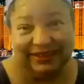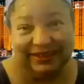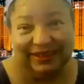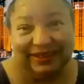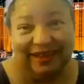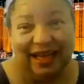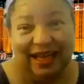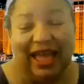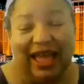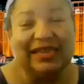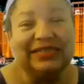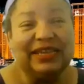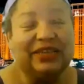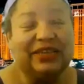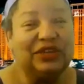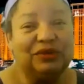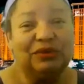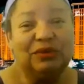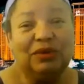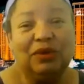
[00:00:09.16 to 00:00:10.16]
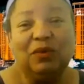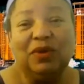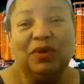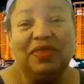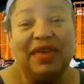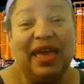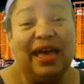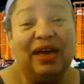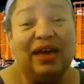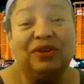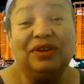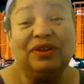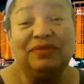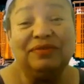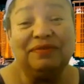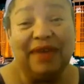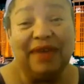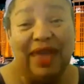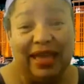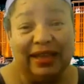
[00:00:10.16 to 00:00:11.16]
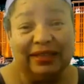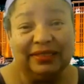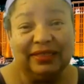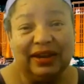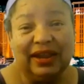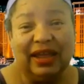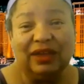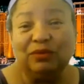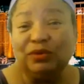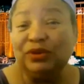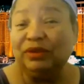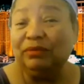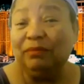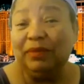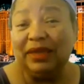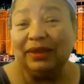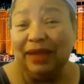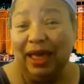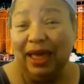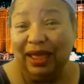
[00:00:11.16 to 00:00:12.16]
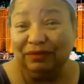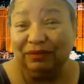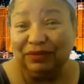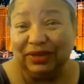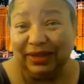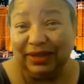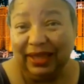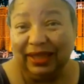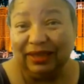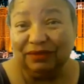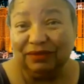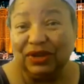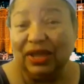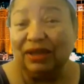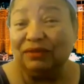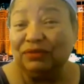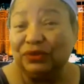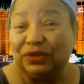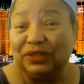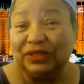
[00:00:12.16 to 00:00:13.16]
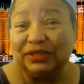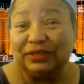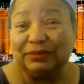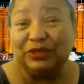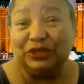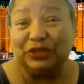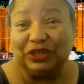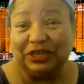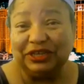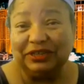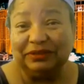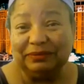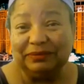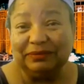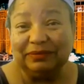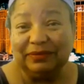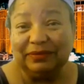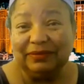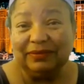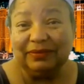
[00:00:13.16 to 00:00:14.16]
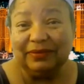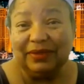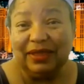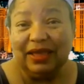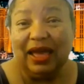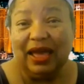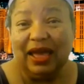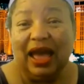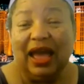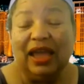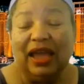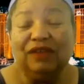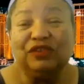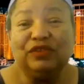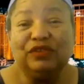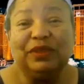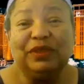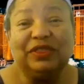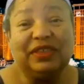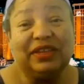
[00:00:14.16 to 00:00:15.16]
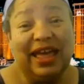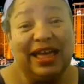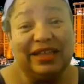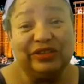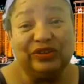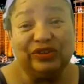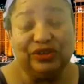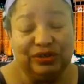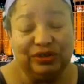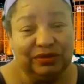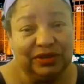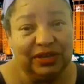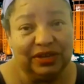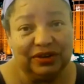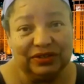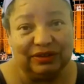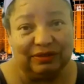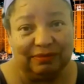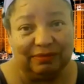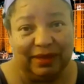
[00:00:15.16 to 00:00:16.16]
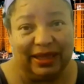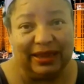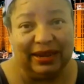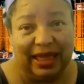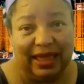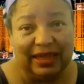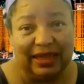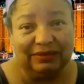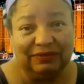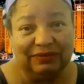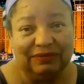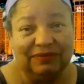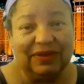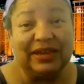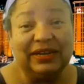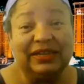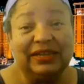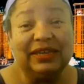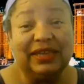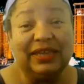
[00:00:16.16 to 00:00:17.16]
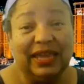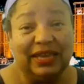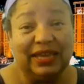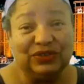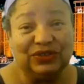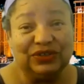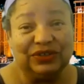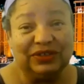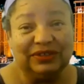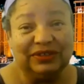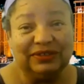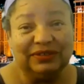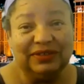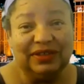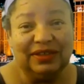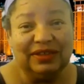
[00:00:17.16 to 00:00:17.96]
I can tell you without a fact that I wouldn't be alive today if not for this machine. I have spent the last 2 years of my life fighting cancer.